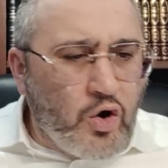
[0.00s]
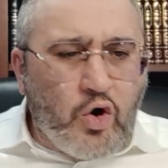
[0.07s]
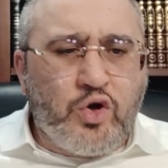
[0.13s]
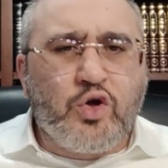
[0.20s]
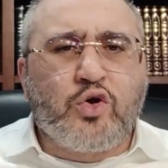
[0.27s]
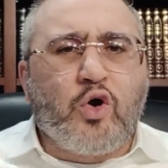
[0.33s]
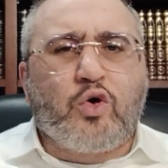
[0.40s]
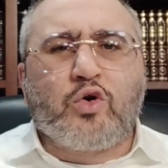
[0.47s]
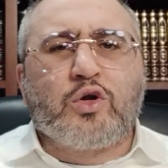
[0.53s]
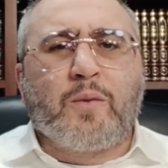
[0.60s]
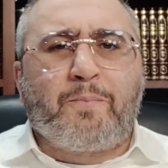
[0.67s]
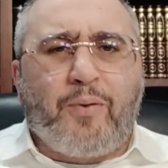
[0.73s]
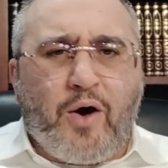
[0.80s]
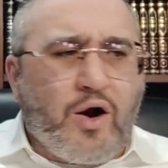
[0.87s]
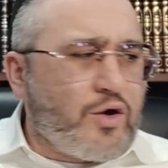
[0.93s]
or you go to
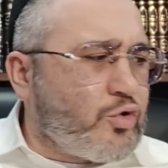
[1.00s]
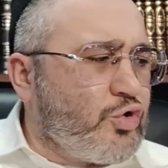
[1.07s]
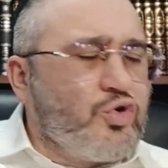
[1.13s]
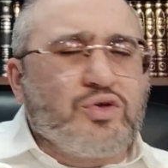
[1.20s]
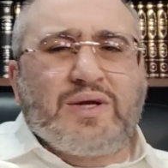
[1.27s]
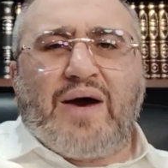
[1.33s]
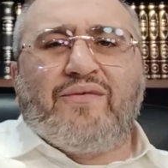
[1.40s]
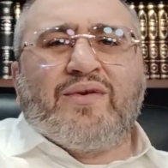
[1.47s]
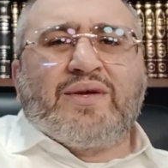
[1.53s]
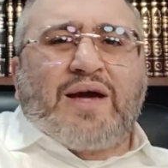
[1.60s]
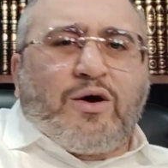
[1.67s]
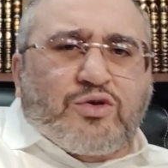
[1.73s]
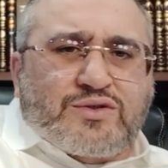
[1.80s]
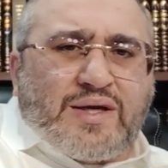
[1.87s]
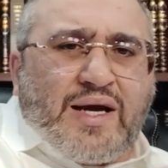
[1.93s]
the park, or you're davening
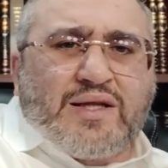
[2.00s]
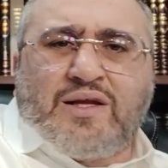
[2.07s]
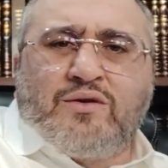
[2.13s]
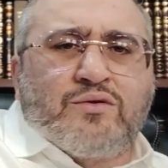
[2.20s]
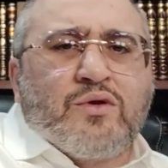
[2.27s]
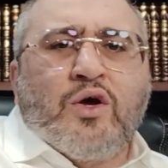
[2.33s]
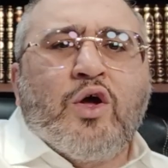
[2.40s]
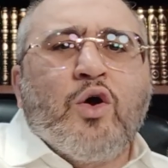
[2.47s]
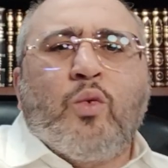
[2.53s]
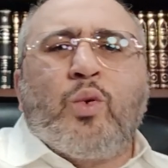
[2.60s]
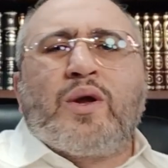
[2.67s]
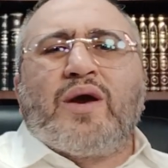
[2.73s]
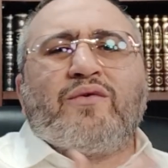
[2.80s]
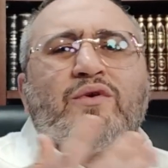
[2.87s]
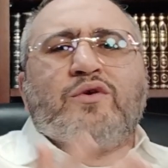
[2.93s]
outside, and
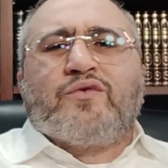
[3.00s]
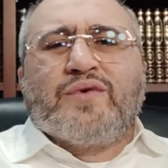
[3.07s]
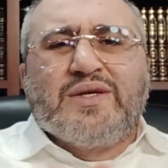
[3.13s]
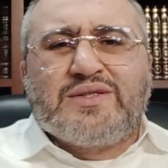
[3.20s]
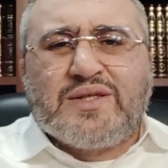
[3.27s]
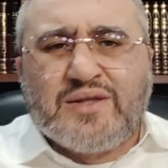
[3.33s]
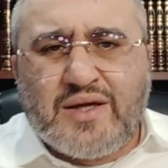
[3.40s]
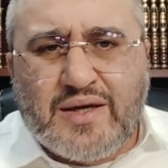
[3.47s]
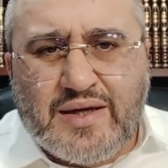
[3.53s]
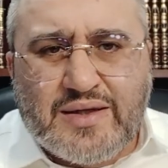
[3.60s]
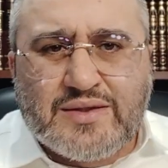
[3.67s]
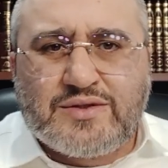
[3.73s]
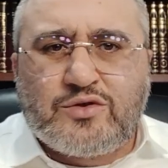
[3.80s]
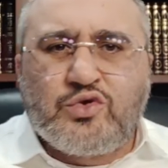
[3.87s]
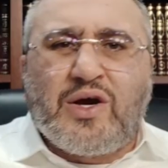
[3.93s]
whatever reason it
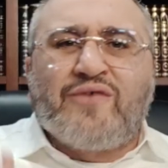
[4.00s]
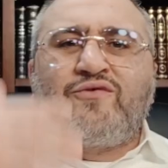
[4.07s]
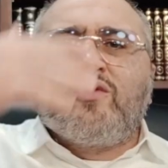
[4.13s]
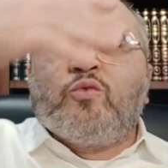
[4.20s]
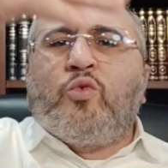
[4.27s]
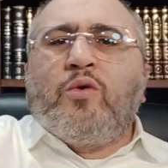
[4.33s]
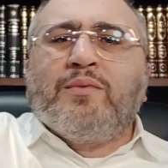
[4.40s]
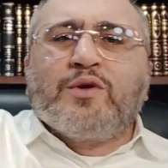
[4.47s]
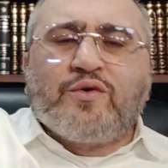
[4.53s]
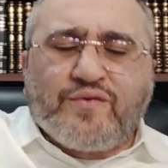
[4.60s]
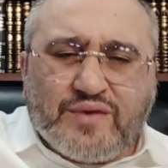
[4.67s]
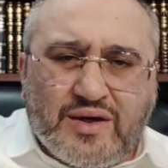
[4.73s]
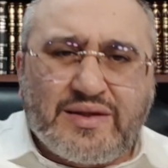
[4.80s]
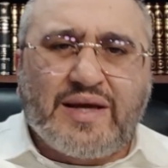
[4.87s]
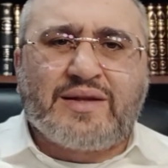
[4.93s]
is, you have a woman
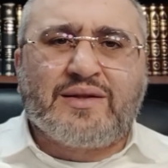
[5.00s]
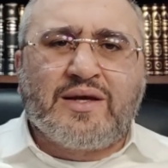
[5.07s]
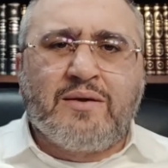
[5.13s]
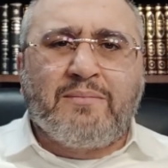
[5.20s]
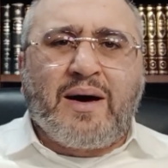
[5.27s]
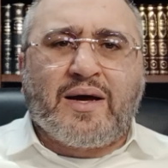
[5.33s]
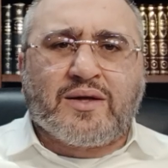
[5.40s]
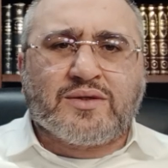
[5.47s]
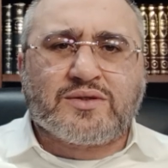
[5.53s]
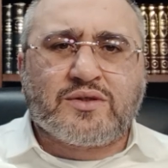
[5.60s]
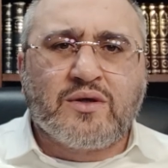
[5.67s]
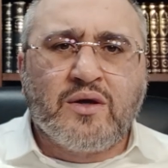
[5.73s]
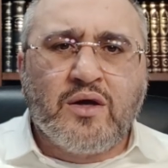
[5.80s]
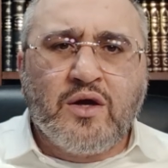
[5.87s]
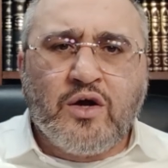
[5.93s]
over there that is
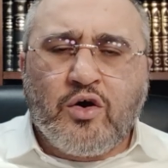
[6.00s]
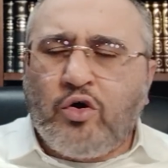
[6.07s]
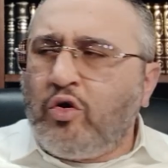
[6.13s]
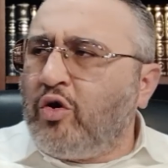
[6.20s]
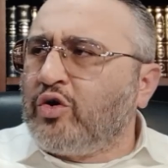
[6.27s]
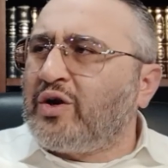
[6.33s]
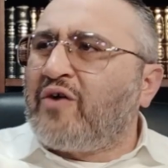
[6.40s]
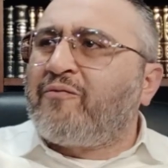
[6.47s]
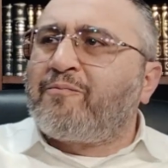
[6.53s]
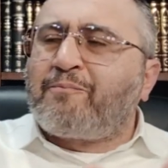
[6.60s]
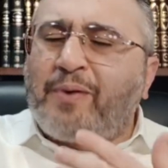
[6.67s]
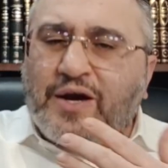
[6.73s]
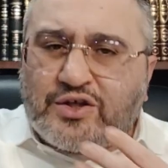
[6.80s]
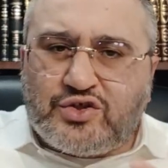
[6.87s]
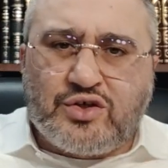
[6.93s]
immodest, or you
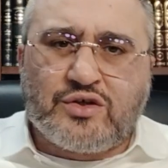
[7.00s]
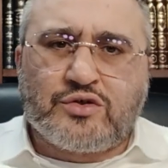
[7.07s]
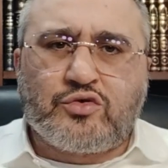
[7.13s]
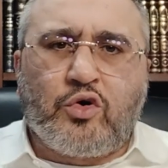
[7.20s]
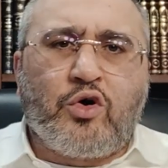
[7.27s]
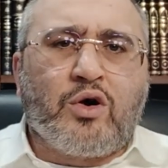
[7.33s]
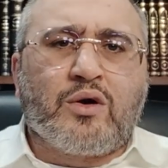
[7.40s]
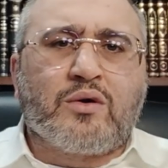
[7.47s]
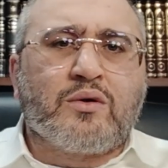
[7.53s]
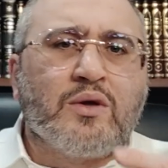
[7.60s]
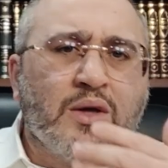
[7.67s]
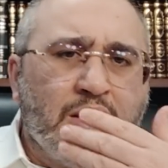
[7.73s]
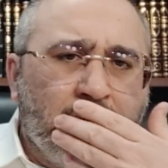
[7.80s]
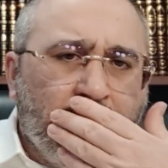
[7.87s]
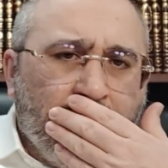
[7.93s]
have pictures,
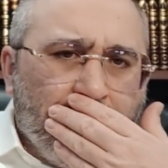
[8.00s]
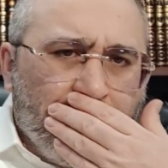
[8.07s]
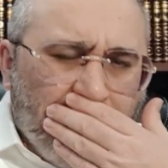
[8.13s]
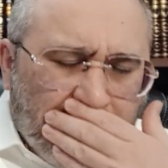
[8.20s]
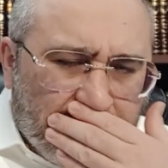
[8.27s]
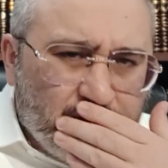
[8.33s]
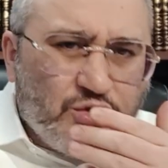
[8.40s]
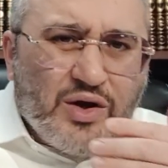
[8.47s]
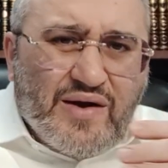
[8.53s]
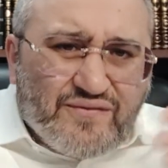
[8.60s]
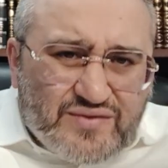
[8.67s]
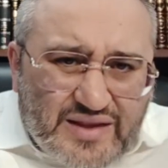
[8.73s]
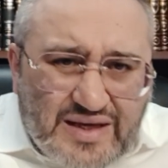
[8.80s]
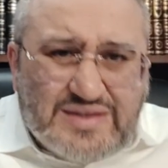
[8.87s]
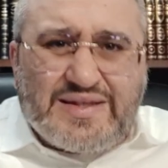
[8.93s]
or you
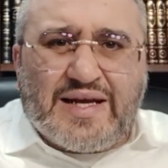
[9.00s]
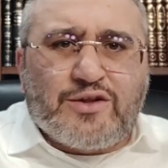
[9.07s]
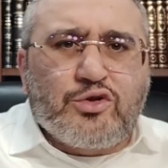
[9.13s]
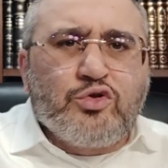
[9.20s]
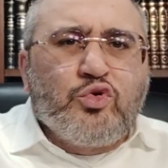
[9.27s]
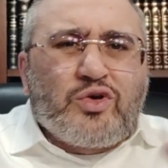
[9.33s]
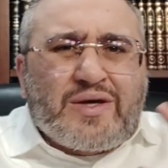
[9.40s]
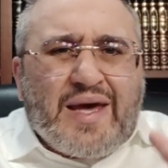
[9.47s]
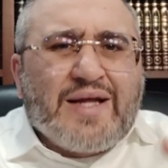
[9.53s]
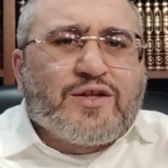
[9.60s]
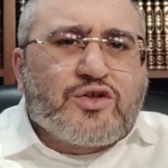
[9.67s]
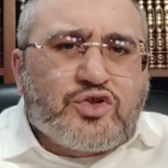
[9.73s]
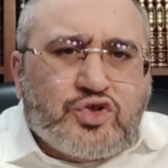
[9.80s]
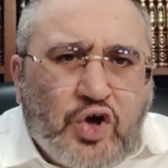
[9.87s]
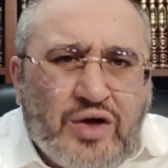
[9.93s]
have things that you
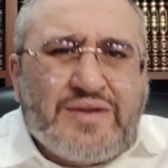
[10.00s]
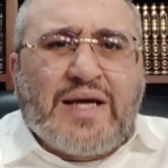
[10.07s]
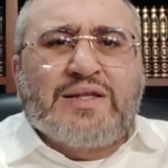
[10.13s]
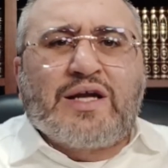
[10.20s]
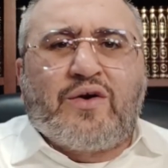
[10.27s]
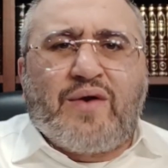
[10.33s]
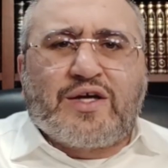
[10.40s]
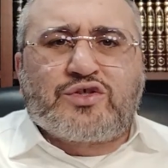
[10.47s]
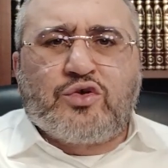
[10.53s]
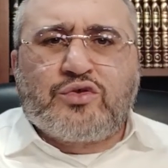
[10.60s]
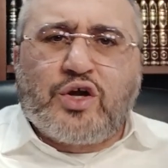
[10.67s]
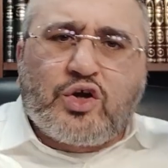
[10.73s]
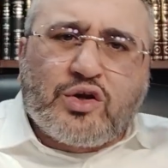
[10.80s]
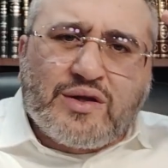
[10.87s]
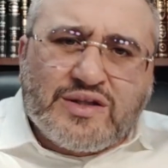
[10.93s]
can't turn that
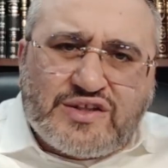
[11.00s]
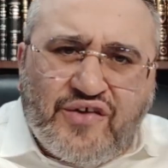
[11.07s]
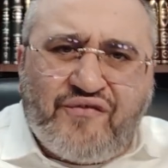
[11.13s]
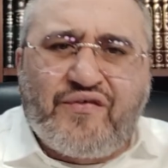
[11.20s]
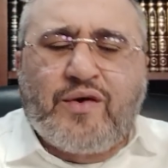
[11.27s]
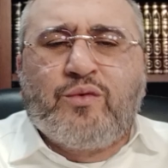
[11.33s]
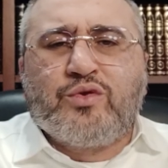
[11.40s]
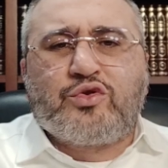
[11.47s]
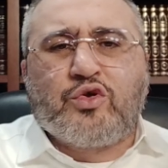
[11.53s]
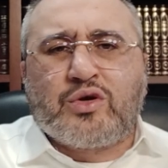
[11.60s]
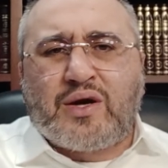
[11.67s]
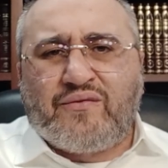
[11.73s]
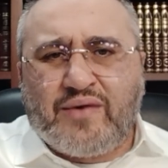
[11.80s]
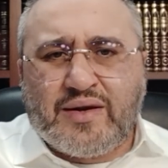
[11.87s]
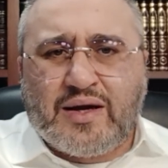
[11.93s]
direction. They're going to interfere with your
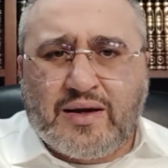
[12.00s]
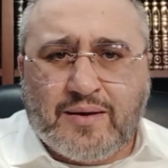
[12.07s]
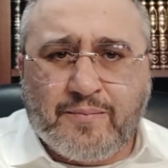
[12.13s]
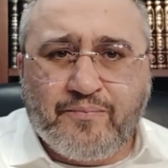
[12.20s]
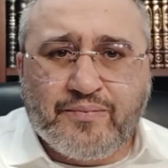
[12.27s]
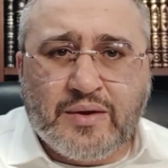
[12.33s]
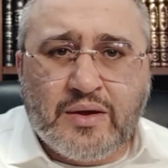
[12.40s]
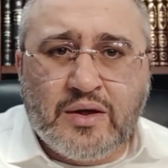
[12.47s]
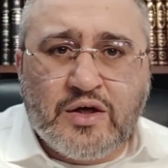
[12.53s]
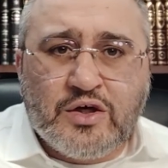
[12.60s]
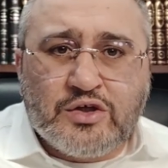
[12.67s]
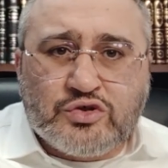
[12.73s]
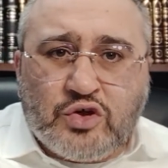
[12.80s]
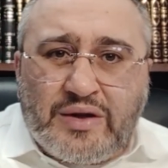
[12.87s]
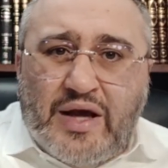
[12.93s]
kavanah.
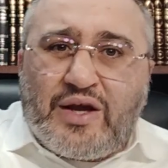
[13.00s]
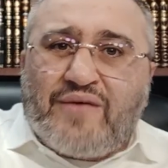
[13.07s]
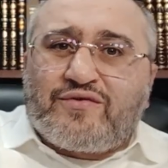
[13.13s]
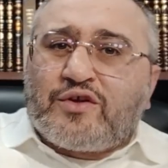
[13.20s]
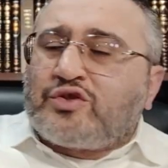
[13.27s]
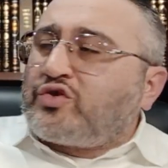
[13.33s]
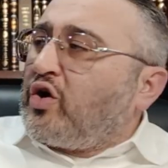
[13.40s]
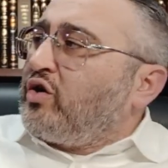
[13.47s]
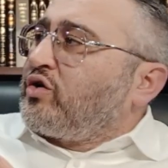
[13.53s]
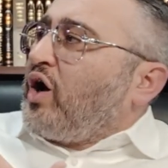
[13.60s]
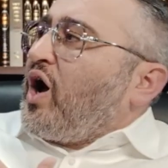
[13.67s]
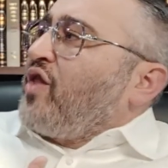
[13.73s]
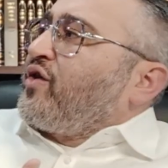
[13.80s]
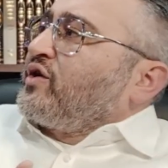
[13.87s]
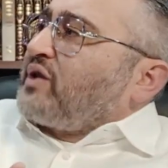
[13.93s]
So now you have to turn
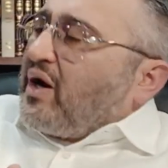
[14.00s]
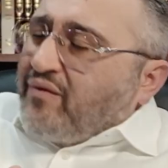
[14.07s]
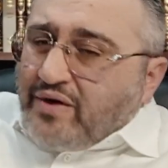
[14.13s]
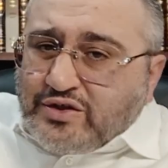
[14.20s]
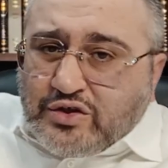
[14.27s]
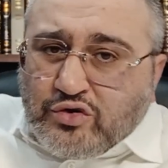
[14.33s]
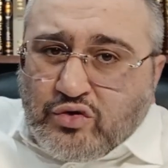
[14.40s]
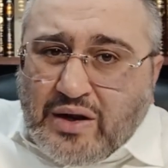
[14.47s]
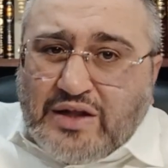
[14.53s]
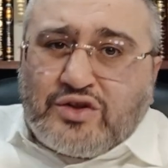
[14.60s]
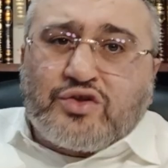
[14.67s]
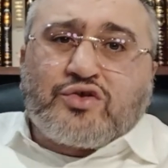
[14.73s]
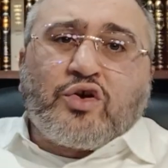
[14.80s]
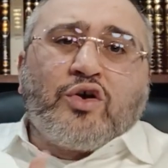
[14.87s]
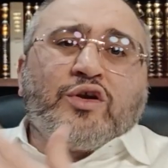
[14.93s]
the other direction. You're
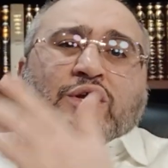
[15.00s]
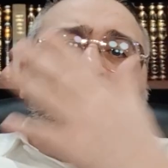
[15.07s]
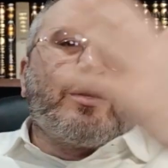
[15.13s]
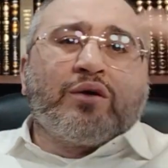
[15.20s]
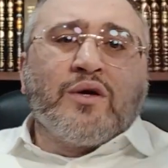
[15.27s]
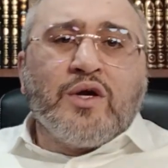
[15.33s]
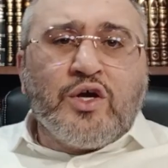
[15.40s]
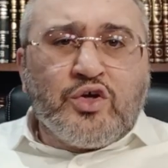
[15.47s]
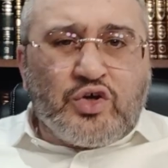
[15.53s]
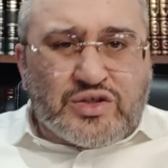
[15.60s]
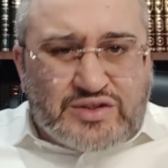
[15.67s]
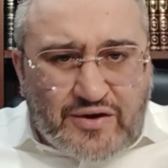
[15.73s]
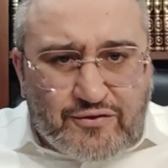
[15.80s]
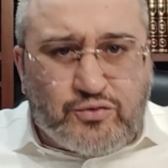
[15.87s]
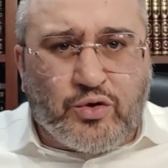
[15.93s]
not turning
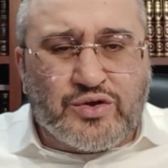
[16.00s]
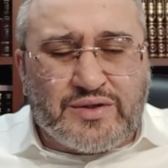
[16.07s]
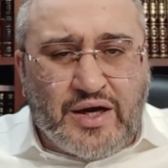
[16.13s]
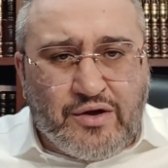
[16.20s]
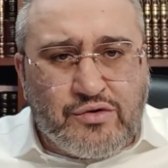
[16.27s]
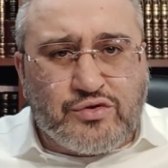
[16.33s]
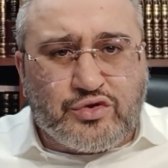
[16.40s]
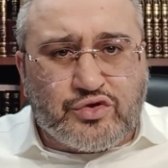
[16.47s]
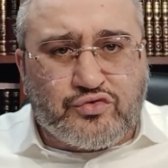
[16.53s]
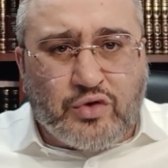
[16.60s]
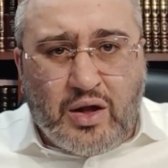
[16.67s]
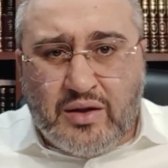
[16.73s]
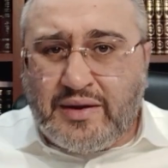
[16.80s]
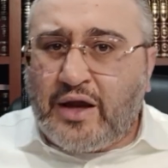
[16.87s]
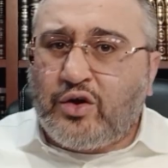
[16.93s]
yourself towards Eretz
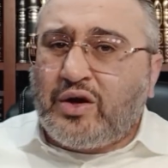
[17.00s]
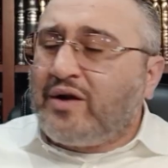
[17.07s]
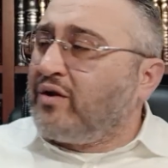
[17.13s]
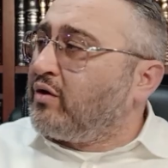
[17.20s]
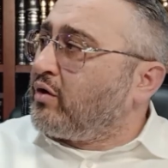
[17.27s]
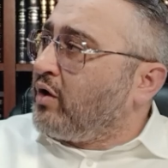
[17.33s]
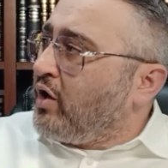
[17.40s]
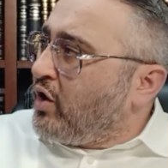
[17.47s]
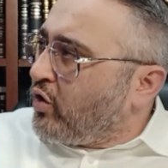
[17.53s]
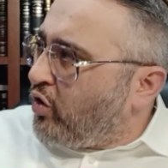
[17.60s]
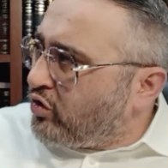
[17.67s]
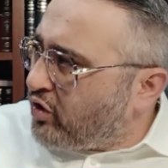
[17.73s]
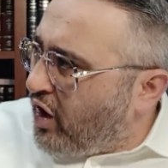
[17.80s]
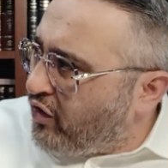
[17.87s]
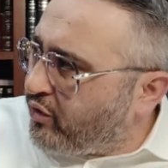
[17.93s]
Yisrael. Now you're going to
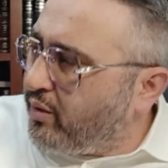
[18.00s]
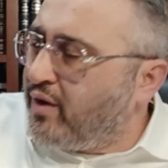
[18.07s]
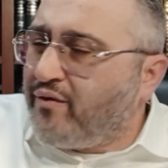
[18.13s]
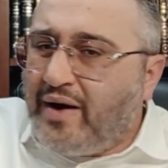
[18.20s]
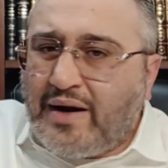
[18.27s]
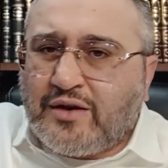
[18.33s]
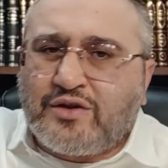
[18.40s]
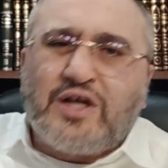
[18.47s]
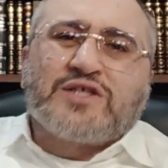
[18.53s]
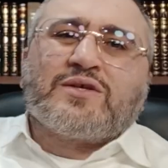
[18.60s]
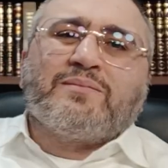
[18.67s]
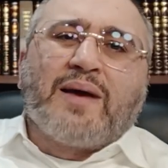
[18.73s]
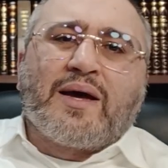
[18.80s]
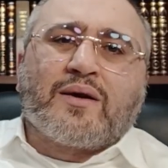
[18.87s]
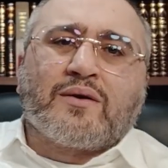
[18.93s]
go the other way around.
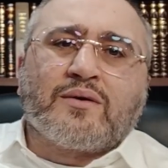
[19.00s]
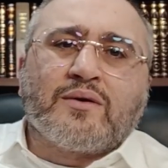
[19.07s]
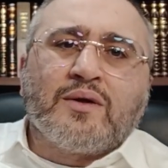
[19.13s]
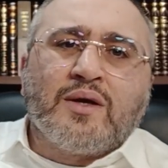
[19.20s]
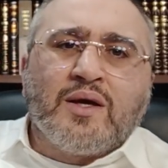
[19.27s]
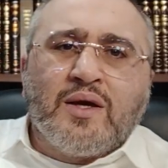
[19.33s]
Doesn't matter.